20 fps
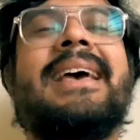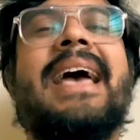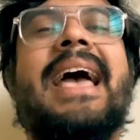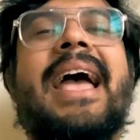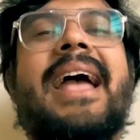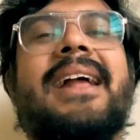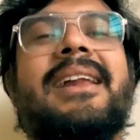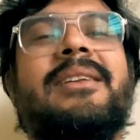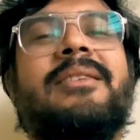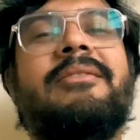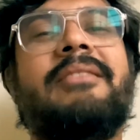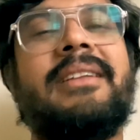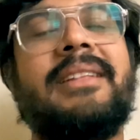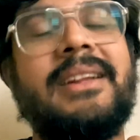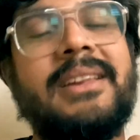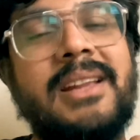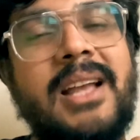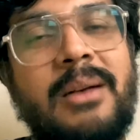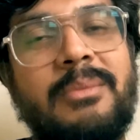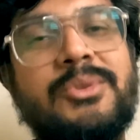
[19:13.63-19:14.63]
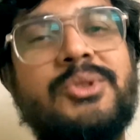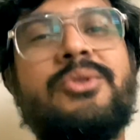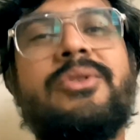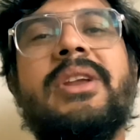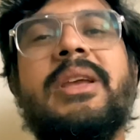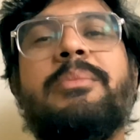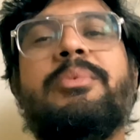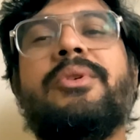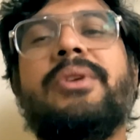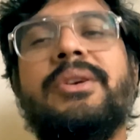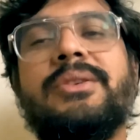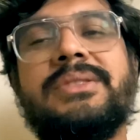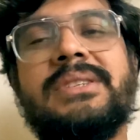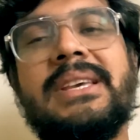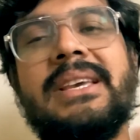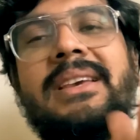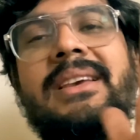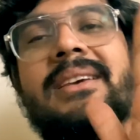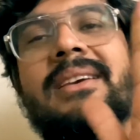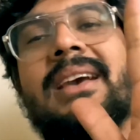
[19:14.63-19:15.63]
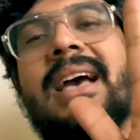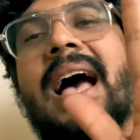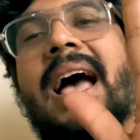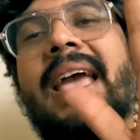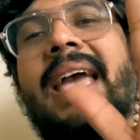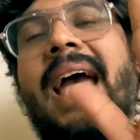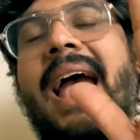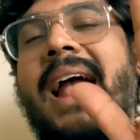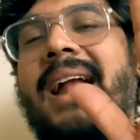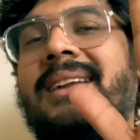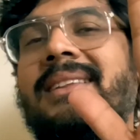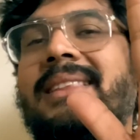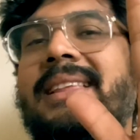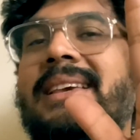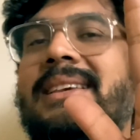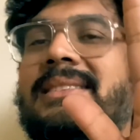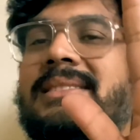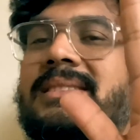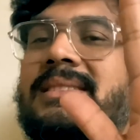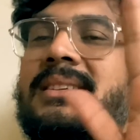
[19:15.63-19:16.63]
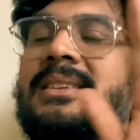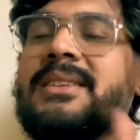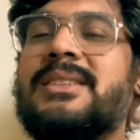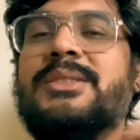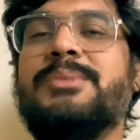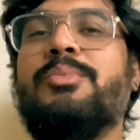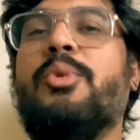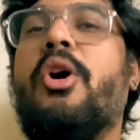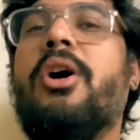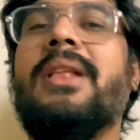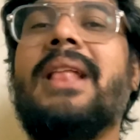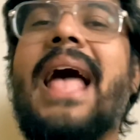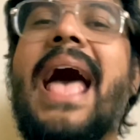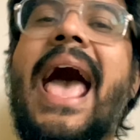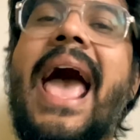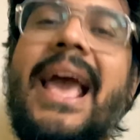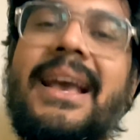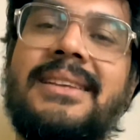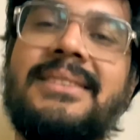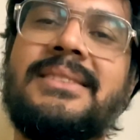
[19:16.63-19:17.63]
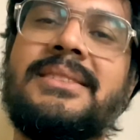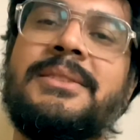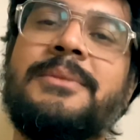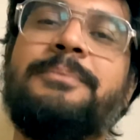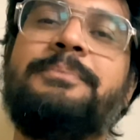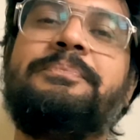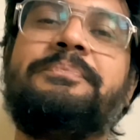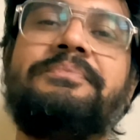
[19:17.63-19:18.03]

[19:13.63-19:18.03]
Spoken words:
And when it comes to reproducing, I had these small hacks.